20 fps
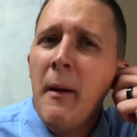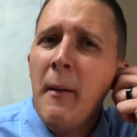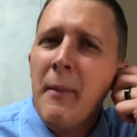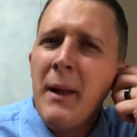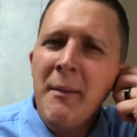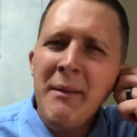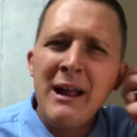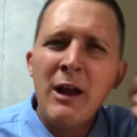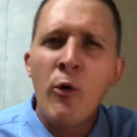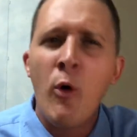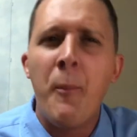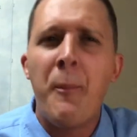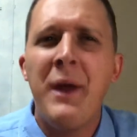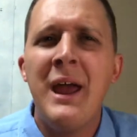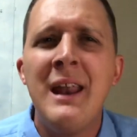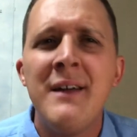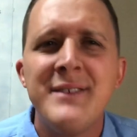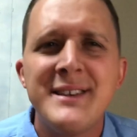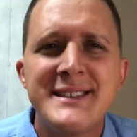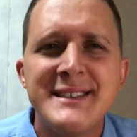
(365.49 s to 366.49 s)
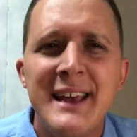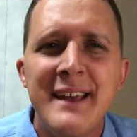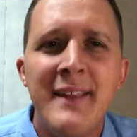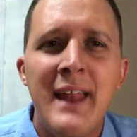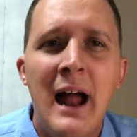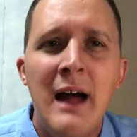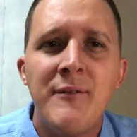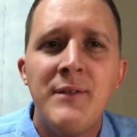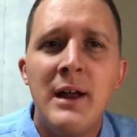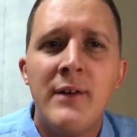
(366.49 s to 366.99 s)
I'm not going to repent of a sin
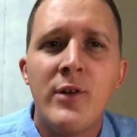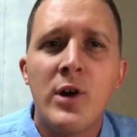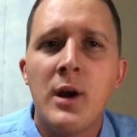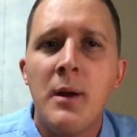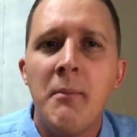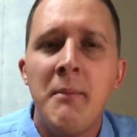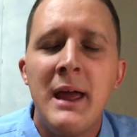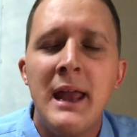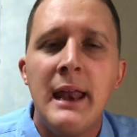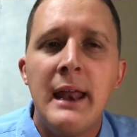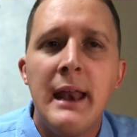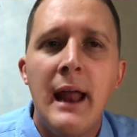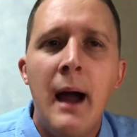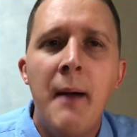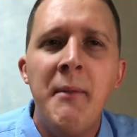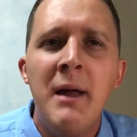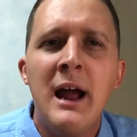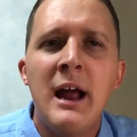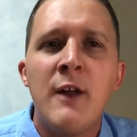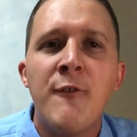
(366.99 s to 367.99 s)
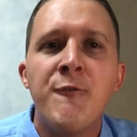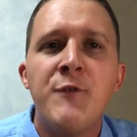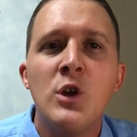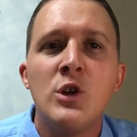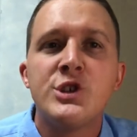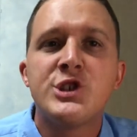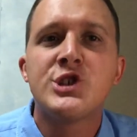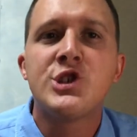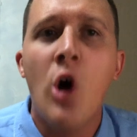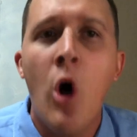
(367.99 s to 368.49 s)
that I've never committed. I'm not going to
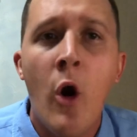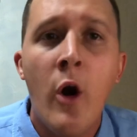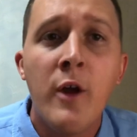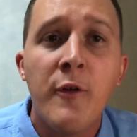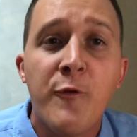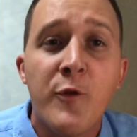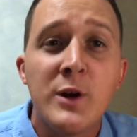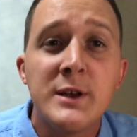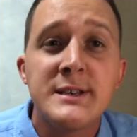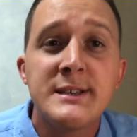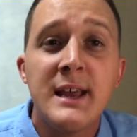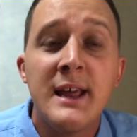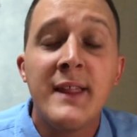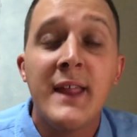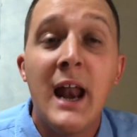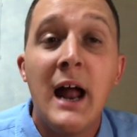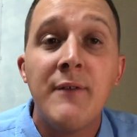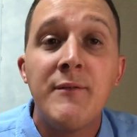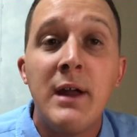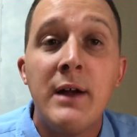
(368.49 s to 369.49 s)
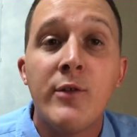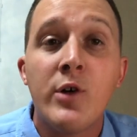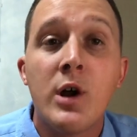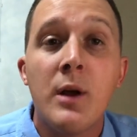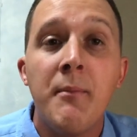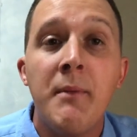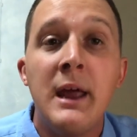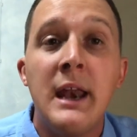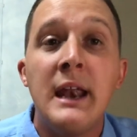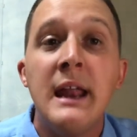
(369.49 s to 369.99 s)
feel sorry for a sin that I've never
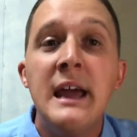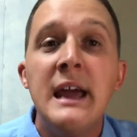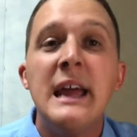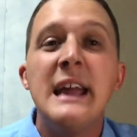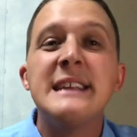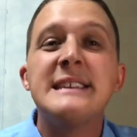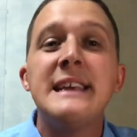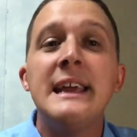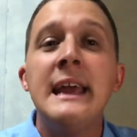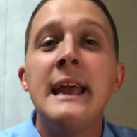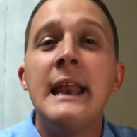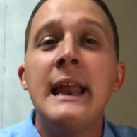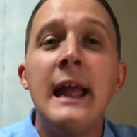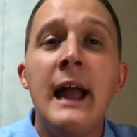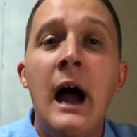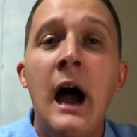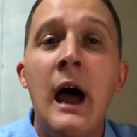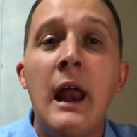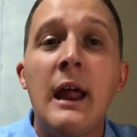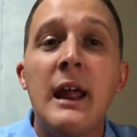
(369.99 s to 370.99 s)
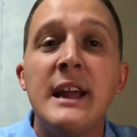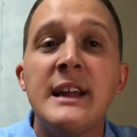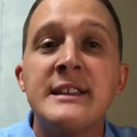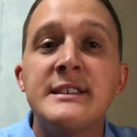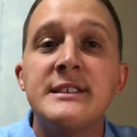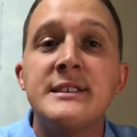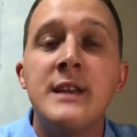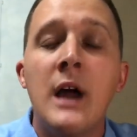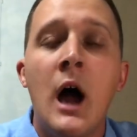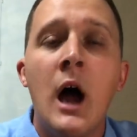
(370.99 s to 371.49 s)
committed. It's idiotic,
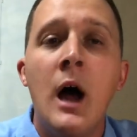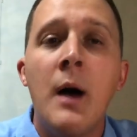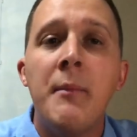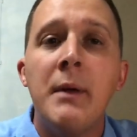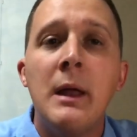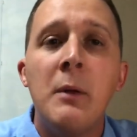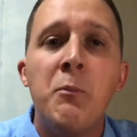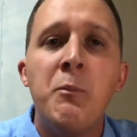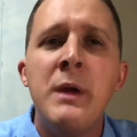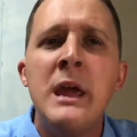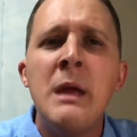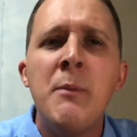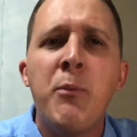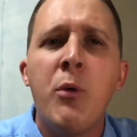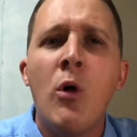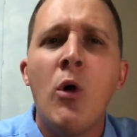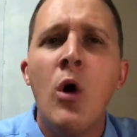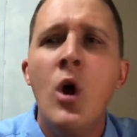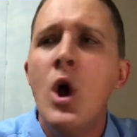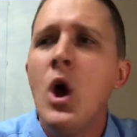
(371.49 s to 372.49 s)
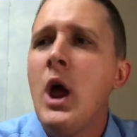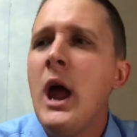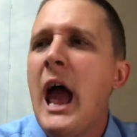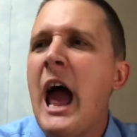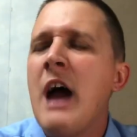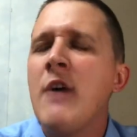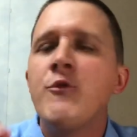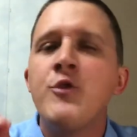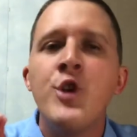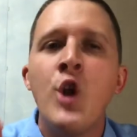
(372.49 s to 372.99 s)
it's dumb, and people
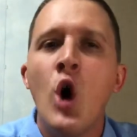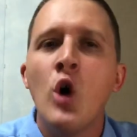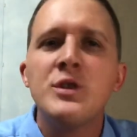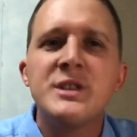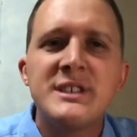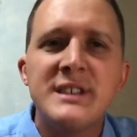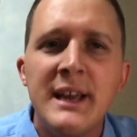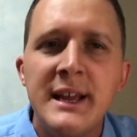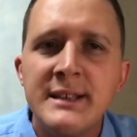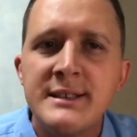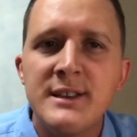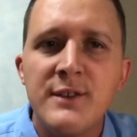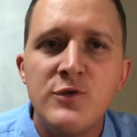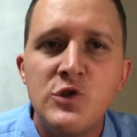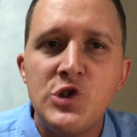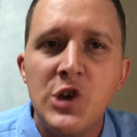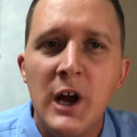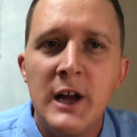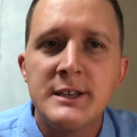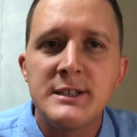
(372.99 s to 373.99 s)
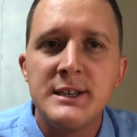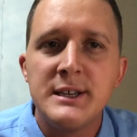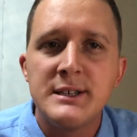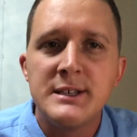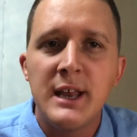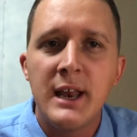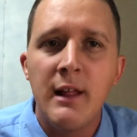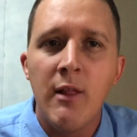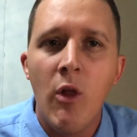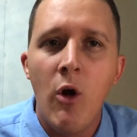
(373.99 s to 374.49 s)
have no sense of
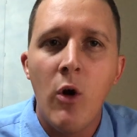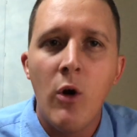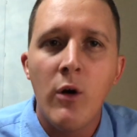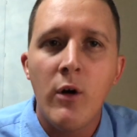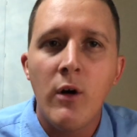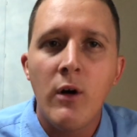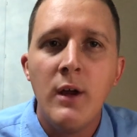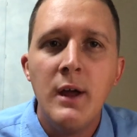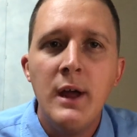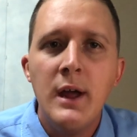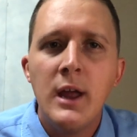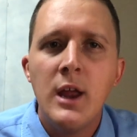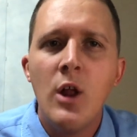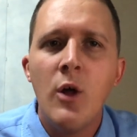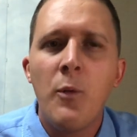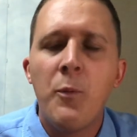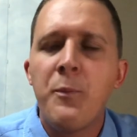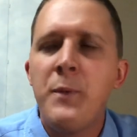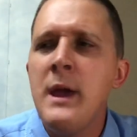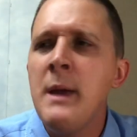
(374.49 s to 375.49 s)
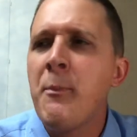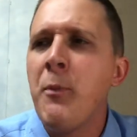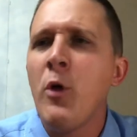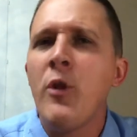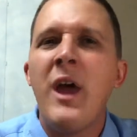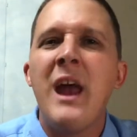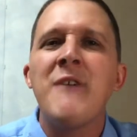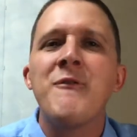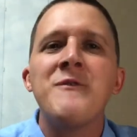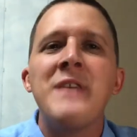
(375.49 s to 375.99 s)
justice any longer. You know,
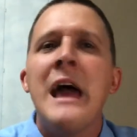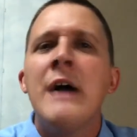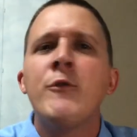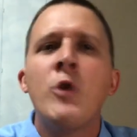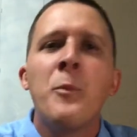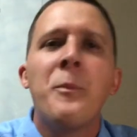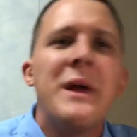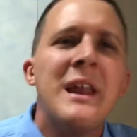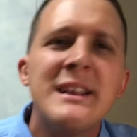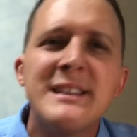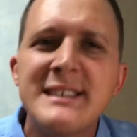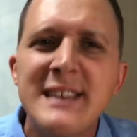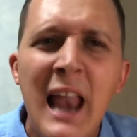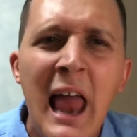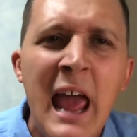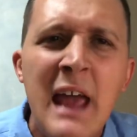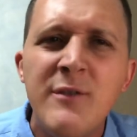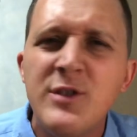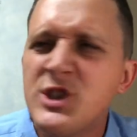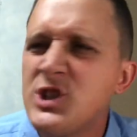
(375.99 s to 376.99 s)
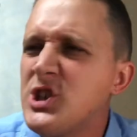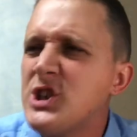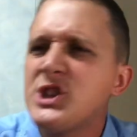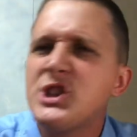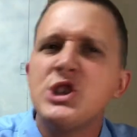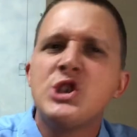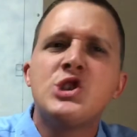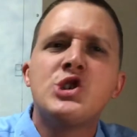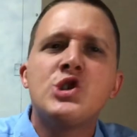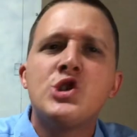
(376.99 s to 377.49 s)
people that have never been a slave, it's
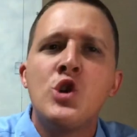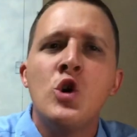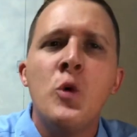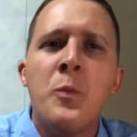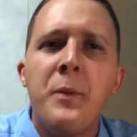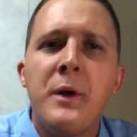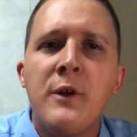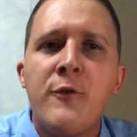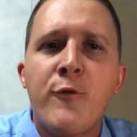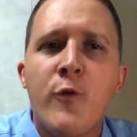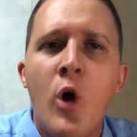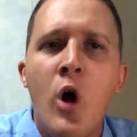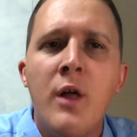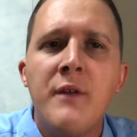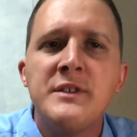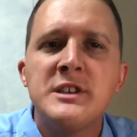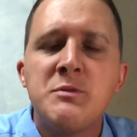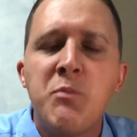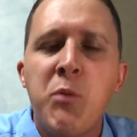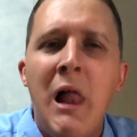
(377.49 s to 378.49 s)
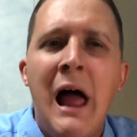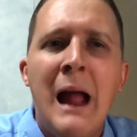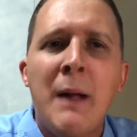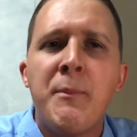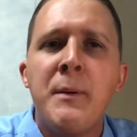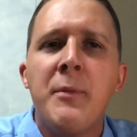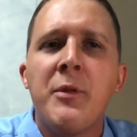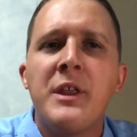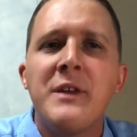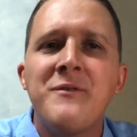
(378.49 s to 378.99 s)
just as stupid for all of these black
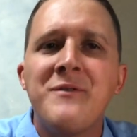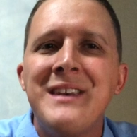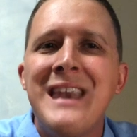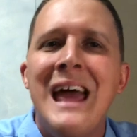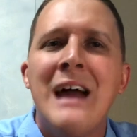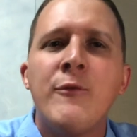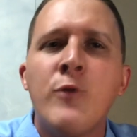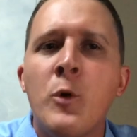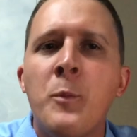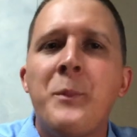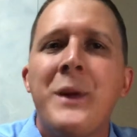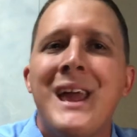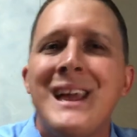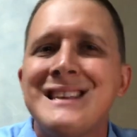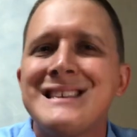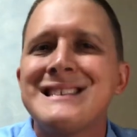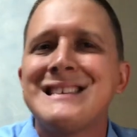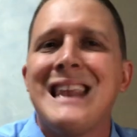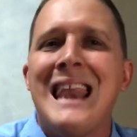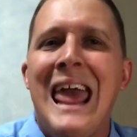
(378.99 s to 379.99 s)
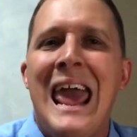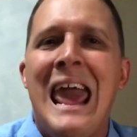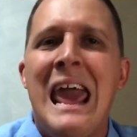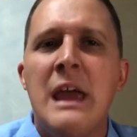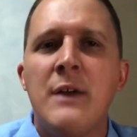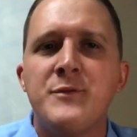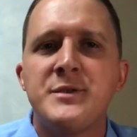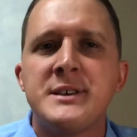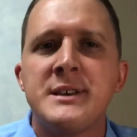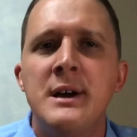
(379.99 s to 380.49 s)
people that have never been
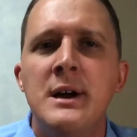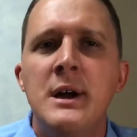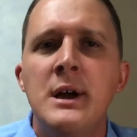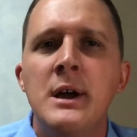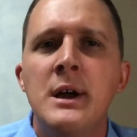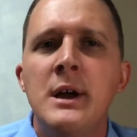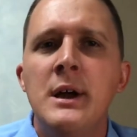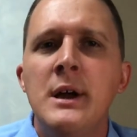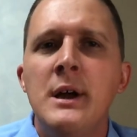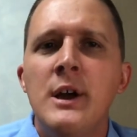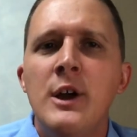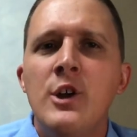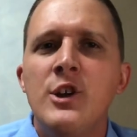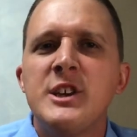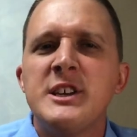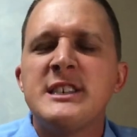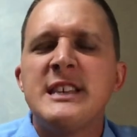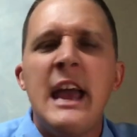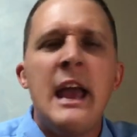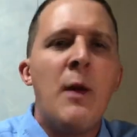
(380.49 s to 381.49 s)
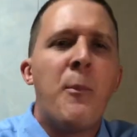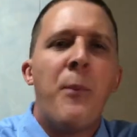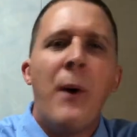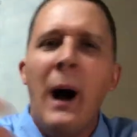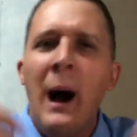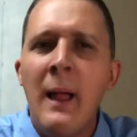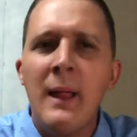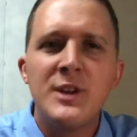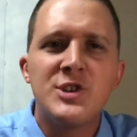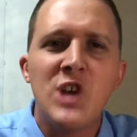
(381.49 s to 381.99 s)
slaves to say,
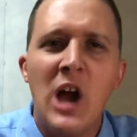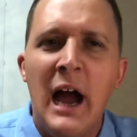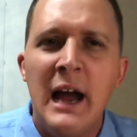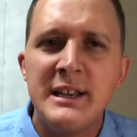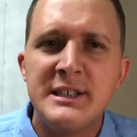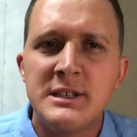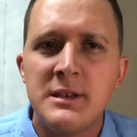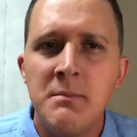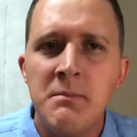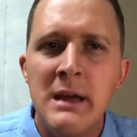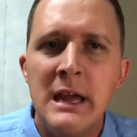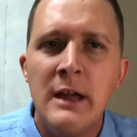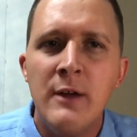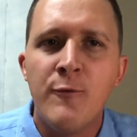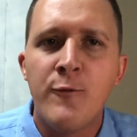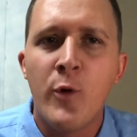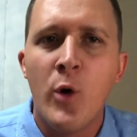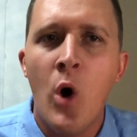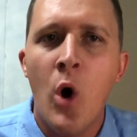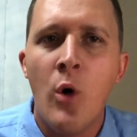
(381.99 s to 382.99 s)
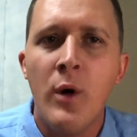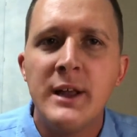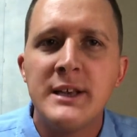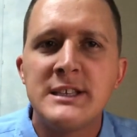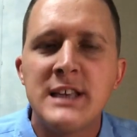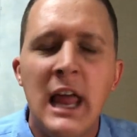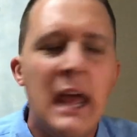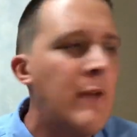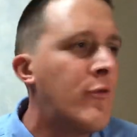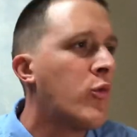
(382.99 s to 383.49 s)
apologize to me for owning
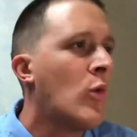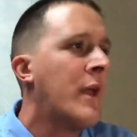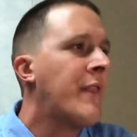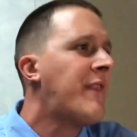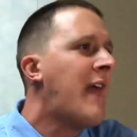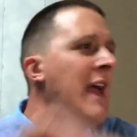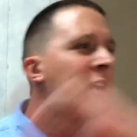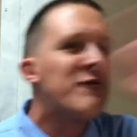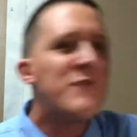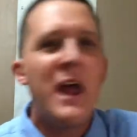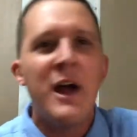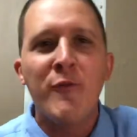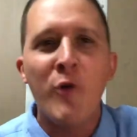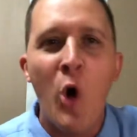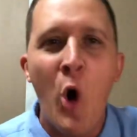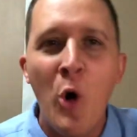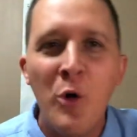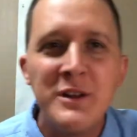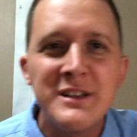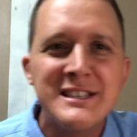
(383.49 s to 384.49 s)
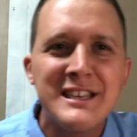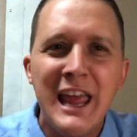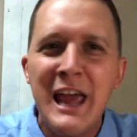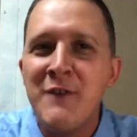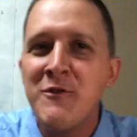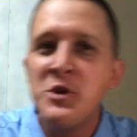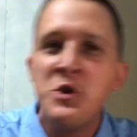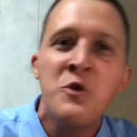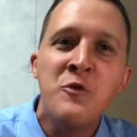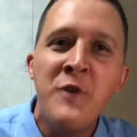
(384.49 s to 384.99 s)
slaves when they've never owned a
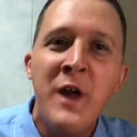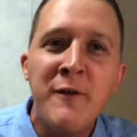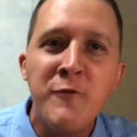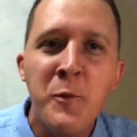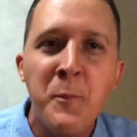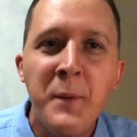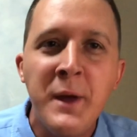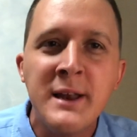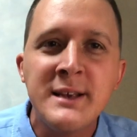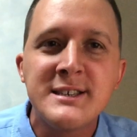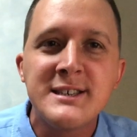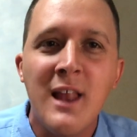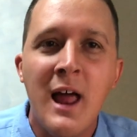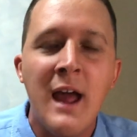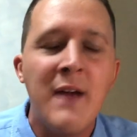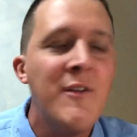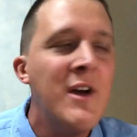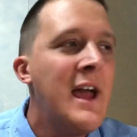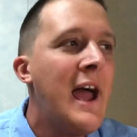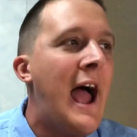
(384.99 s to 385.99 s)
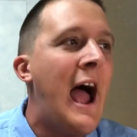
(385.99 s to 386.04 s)
slave and you've never been a slave.